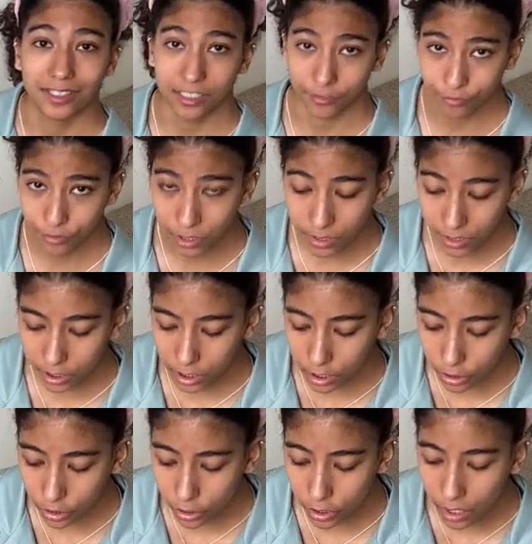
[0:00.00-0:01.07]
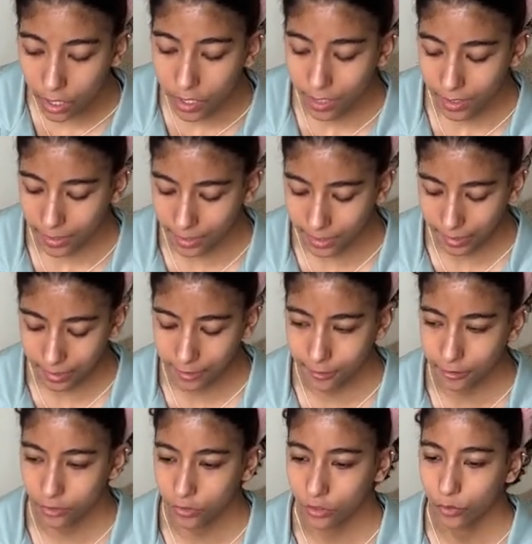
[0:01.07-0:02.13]
different here,
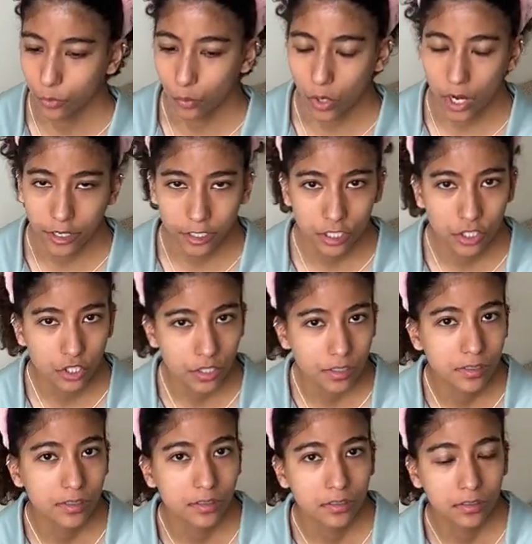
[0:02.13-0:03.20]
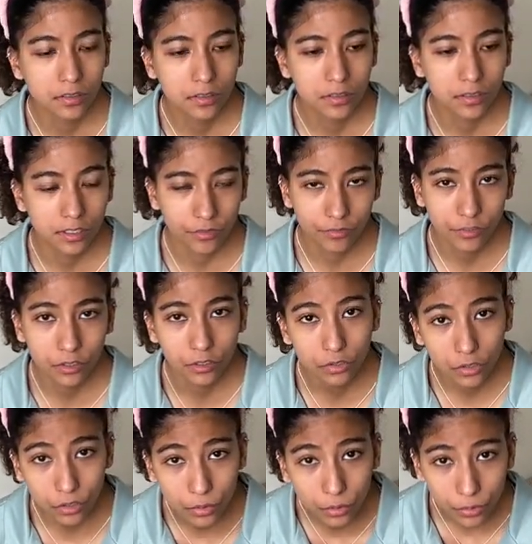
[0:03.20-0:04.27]
and the wattage is different
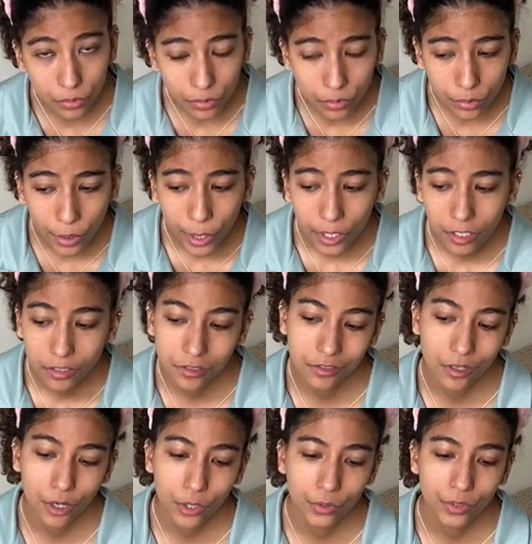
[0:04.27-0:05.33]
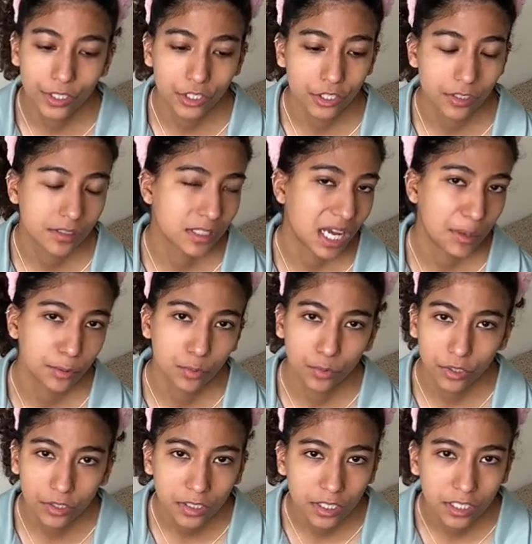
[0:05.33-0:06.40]
too. So it just stopped
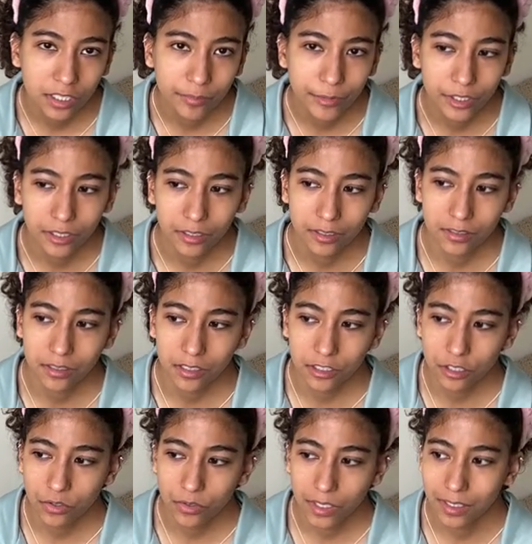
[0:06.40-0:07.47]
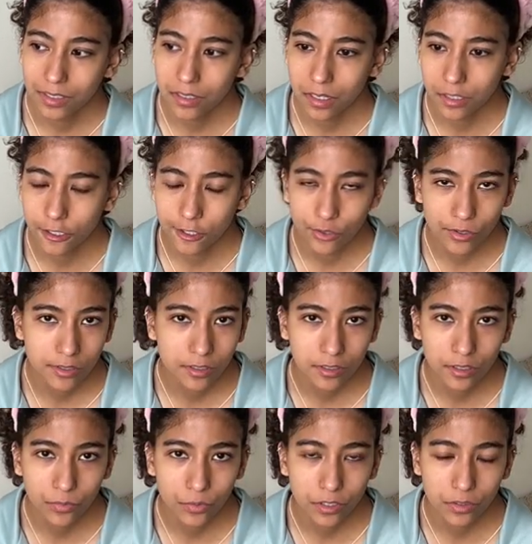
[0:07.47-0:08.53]
working because the US
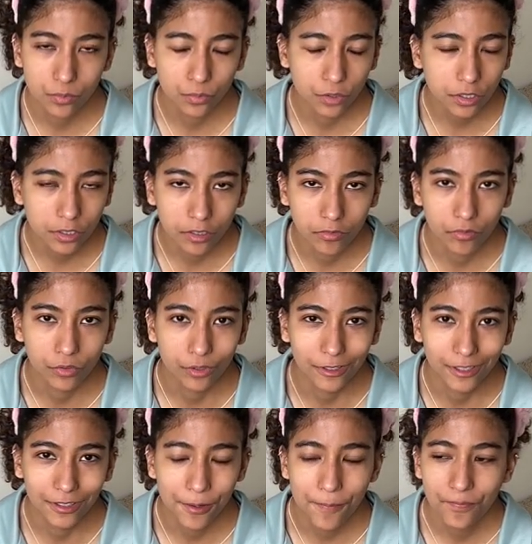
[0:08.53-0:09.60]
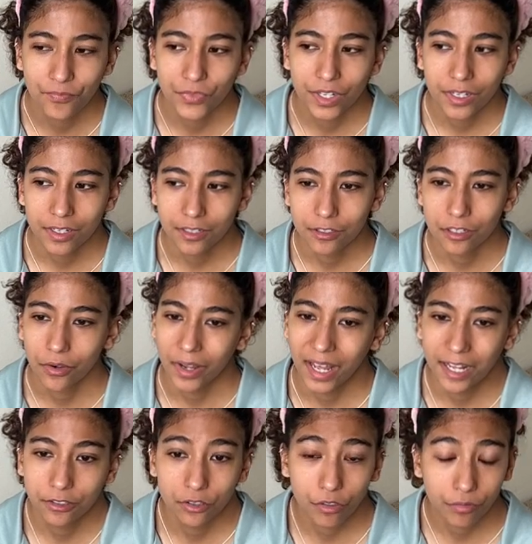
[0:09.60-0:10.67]
electricity wasn't working for it. And so I
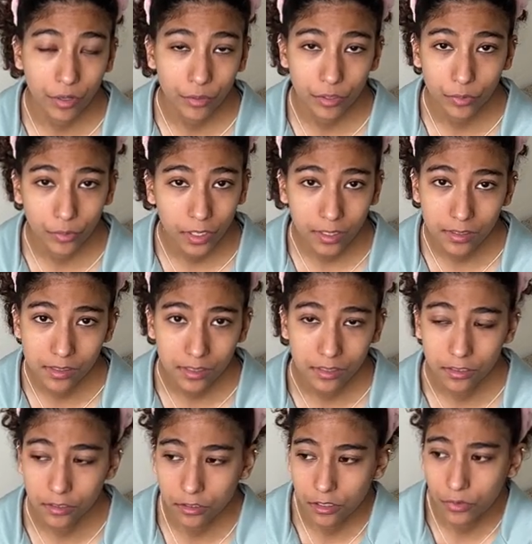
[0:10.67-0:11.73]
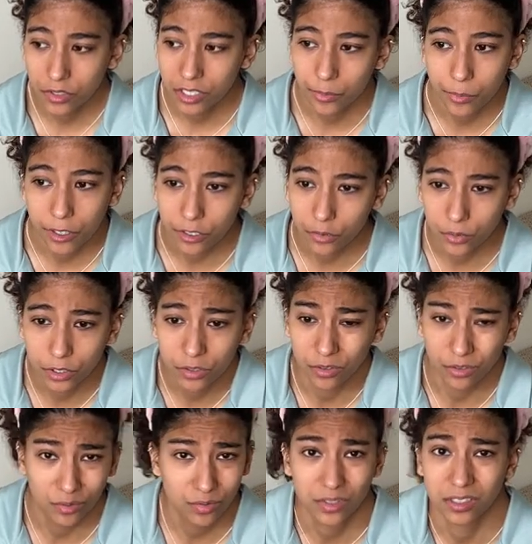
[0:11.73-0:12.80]
had to throw it away because I didn't know any better what to
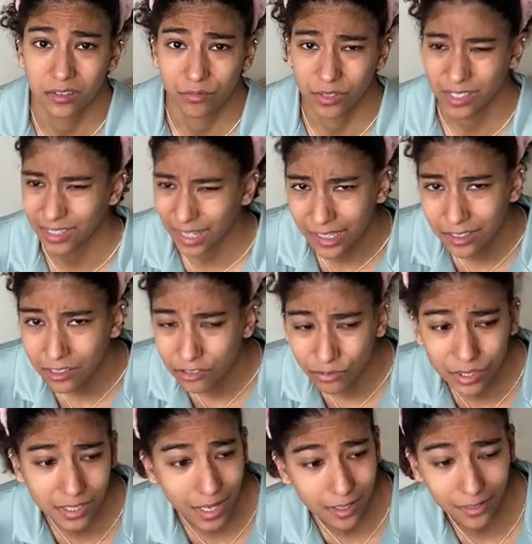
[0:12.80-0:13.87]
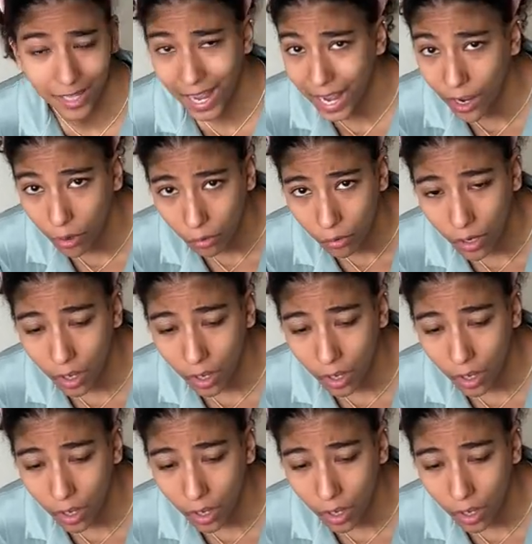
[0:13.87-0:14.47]
do with it. Recycle? Recycle how?